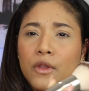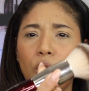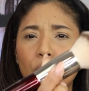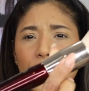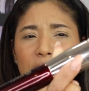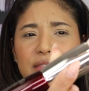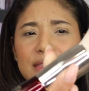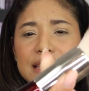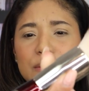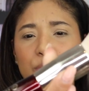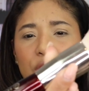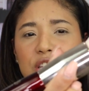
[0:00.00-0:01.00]
Oh, and
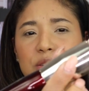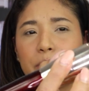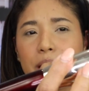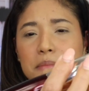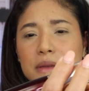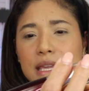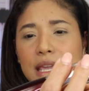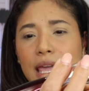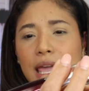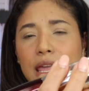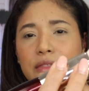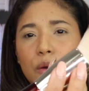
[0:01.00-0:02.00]
this brush by
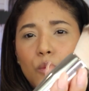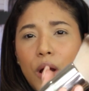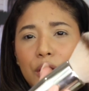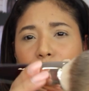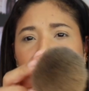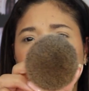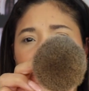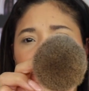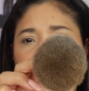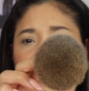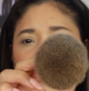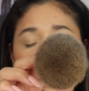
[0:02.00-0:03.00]
BK, the
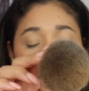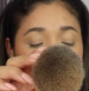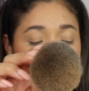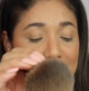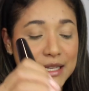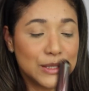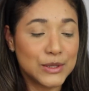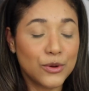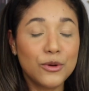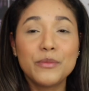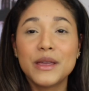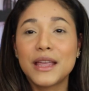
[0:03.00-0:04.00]
105, is
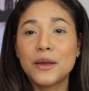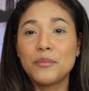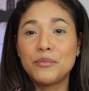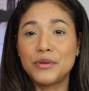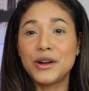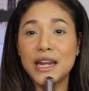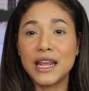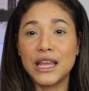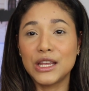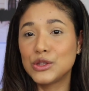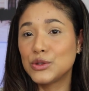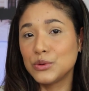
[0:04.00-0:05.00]
so big and
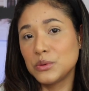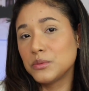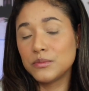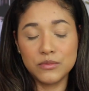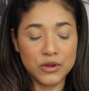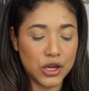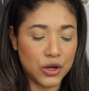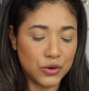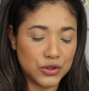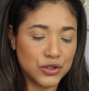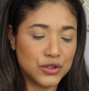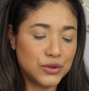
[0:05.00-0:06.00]
pretty to, you
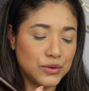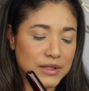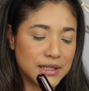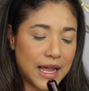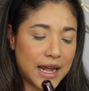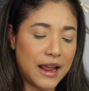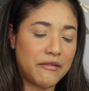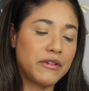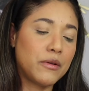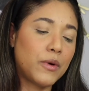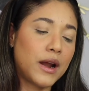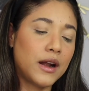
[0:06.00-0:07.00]
know, just to set
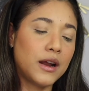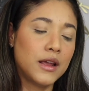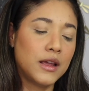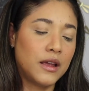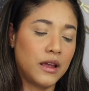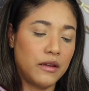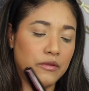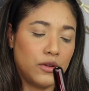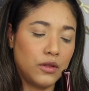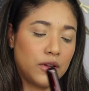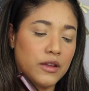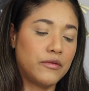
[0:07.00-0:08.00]
everywhere. If
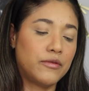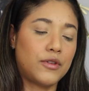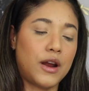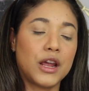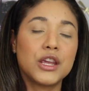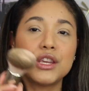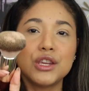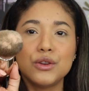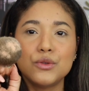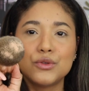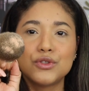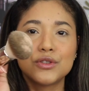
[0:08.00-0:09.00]
you're looking for a
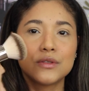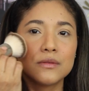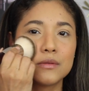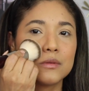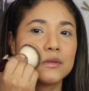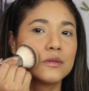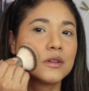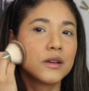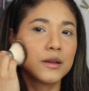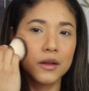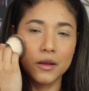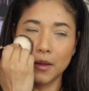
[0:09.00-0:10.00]
huge
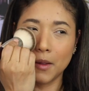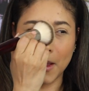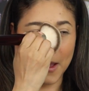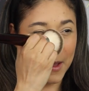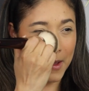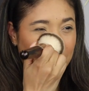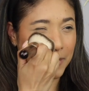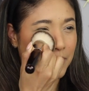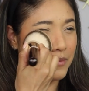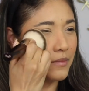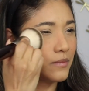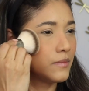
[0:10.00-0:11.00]

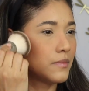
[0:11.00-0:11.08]
powder